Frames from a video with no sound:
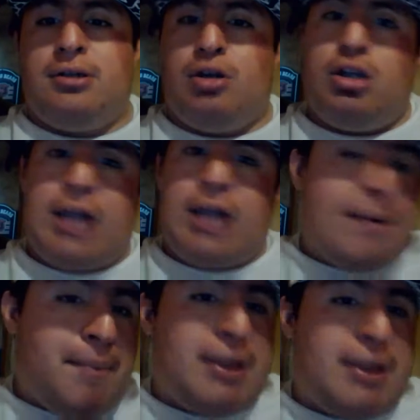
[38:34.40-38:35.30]
MLB
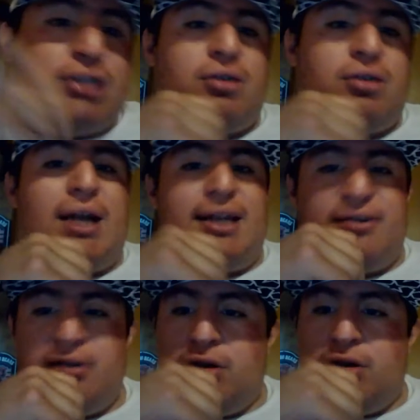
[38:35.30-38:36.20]
is doing the right thing.
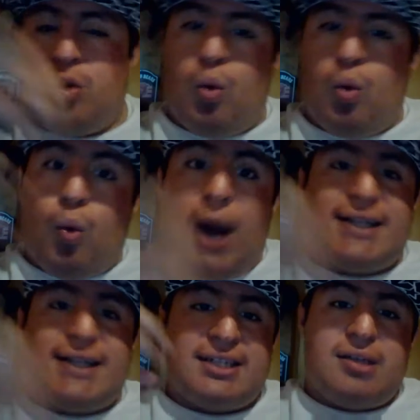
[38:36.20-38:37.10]

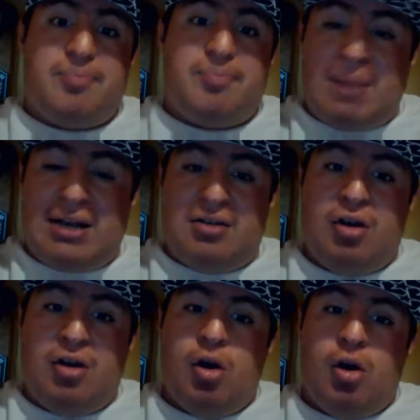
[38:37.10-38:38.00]

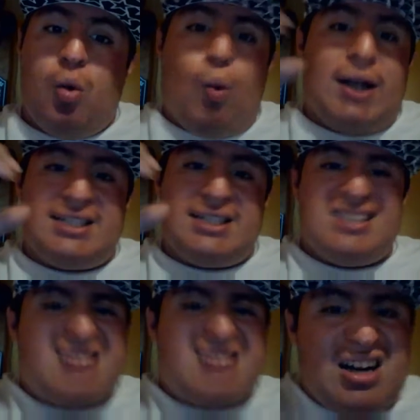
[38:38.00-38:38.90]
White Sox
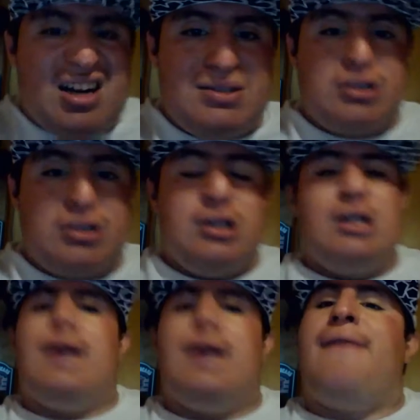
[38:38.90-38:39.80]
Cubs,
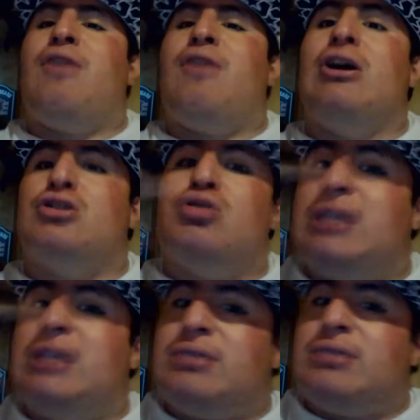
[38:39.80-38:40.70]
if those two
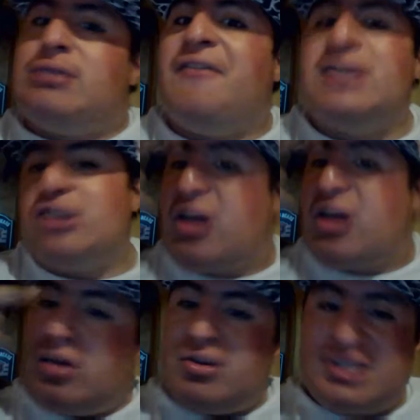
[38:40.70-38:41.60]
teams were facing each other in the
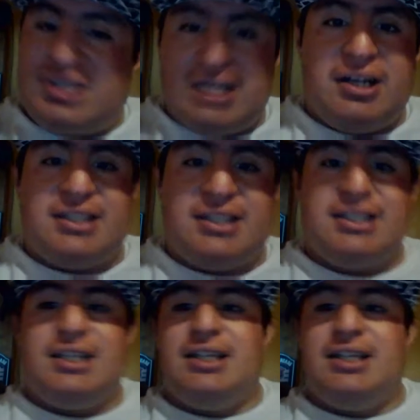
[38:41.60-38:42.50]
World Series,
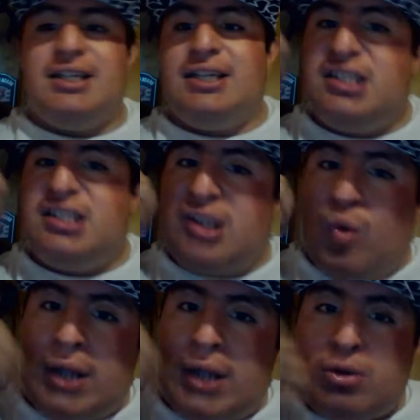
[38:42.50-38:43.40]
the
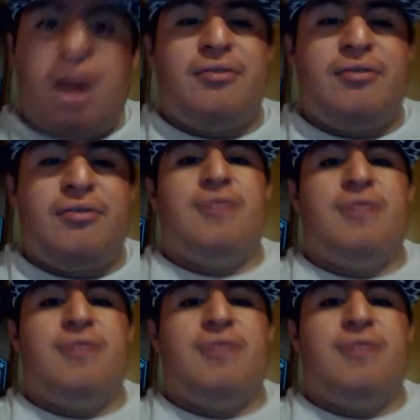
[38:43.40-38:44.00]
Rays will go off the roof.